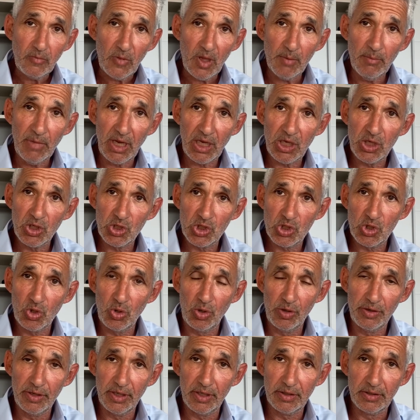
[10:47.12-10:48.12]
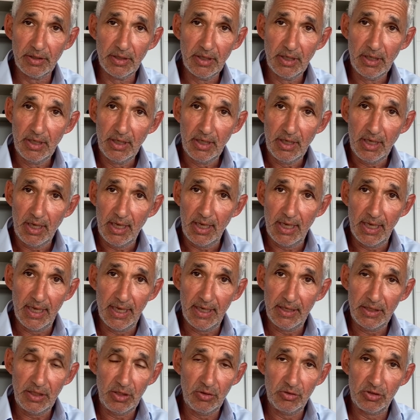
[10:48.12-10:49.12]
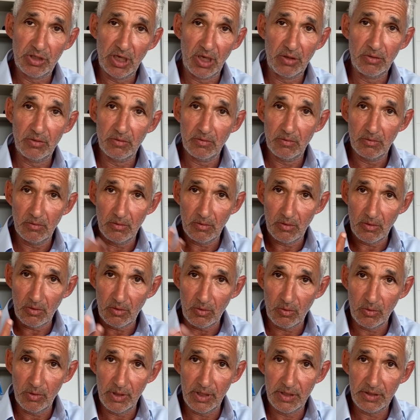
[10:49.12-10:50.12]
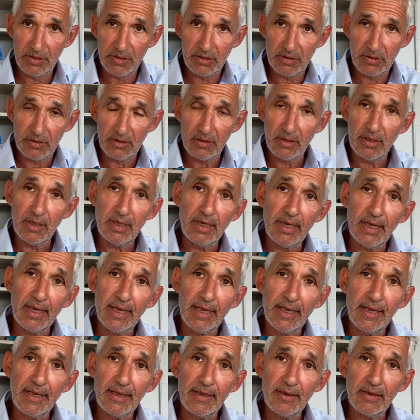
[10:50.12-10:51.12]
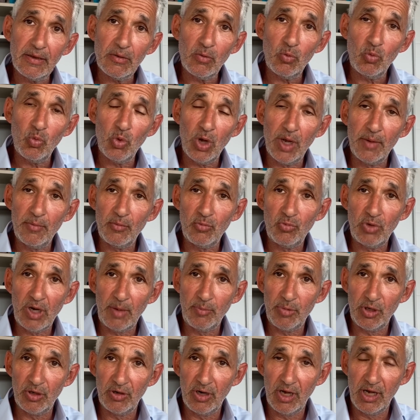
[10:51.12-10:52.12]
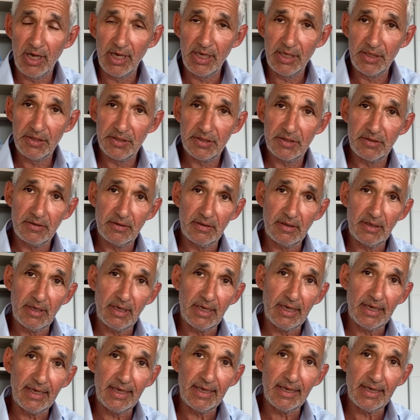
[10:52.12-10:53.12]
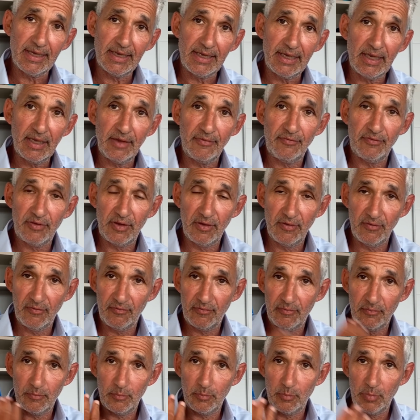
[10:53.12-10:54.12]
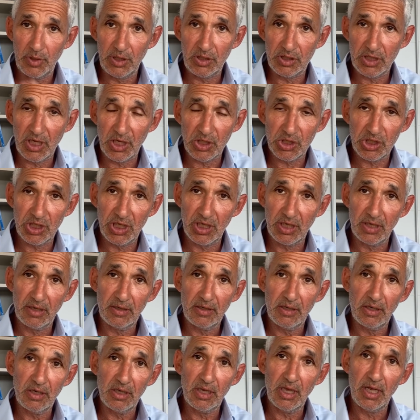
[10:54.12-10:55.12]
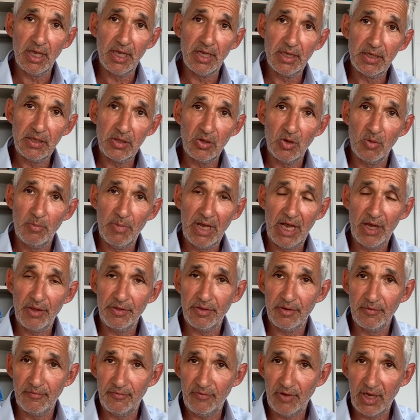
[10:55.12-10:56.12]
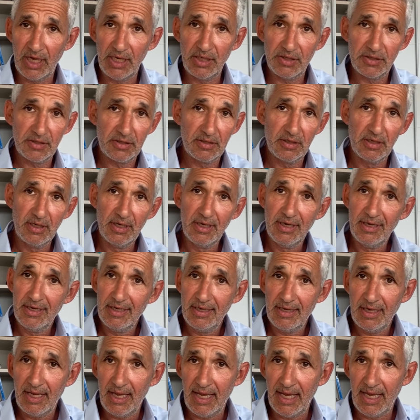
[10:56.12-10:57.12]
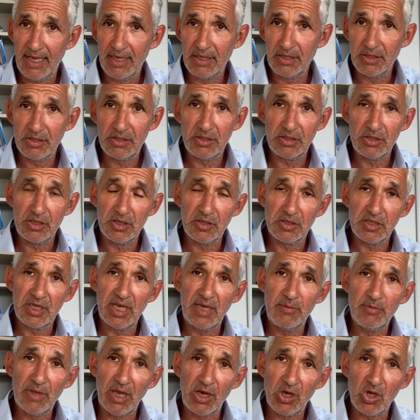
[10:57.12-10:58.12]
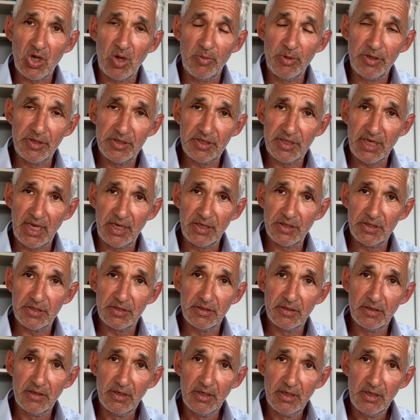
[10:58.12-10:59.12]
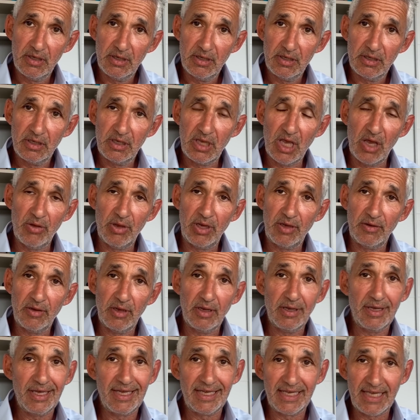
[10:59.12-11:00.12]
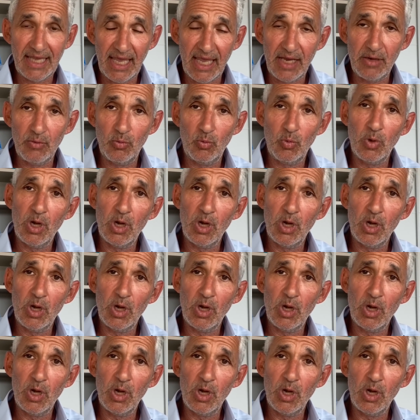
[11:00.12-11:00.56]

making sure that uh, you don't always uh, rub your eyes uh, if you've been touching uh, your mouth and face, and just keep that common sense going, again,